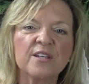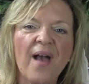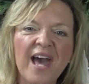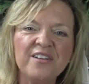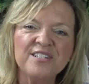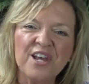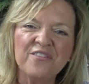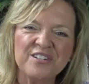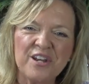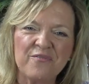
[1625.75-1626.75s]
So how do you
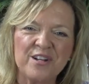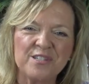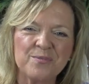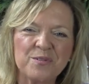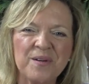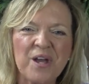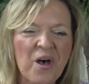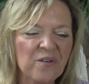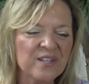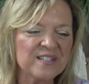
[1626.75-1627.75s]
tell the difference between a
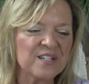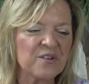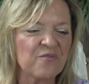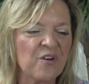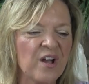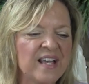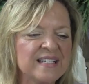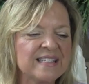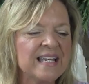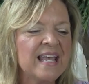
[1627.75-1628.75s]
holistic
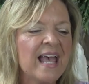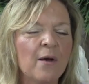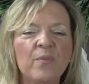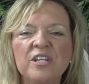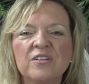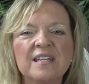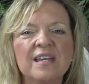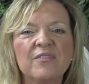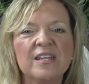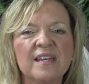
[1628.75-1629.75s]
phrase and when you can
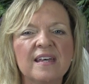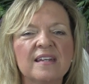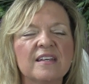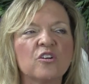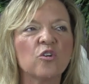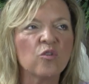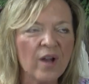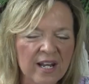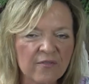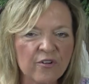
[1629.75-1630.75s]
give a kid
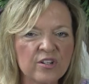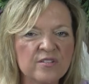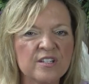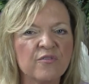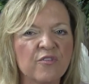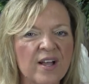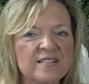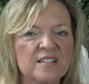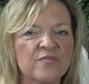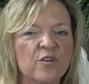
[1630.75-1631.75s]
credit for using
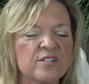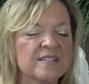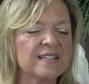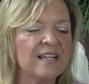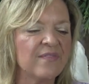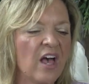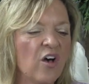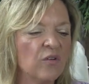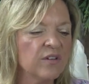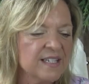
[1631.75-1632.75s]
phrases versus, again, that
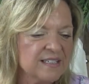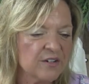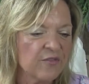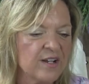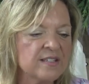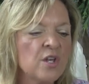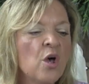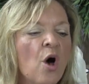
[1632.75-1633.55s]
holistic phrase?